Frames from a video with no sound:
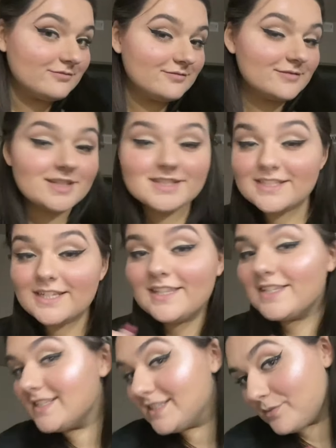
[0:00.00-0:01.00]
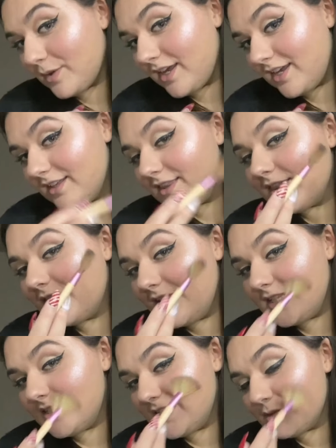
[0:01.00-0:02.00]
see, this is why
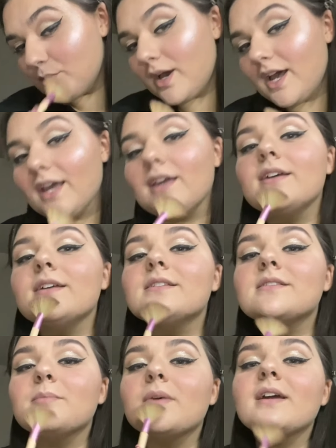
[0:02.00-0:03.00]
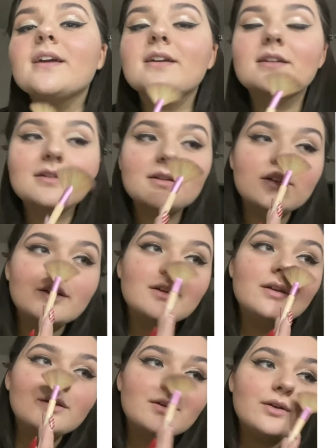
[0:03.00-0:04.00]
it's my
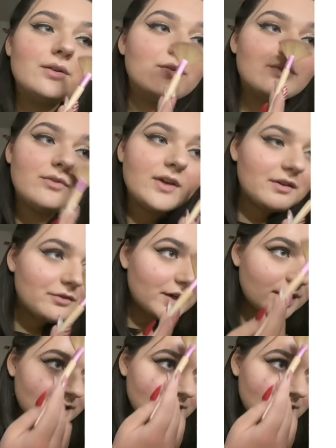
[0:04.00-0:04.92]
favorite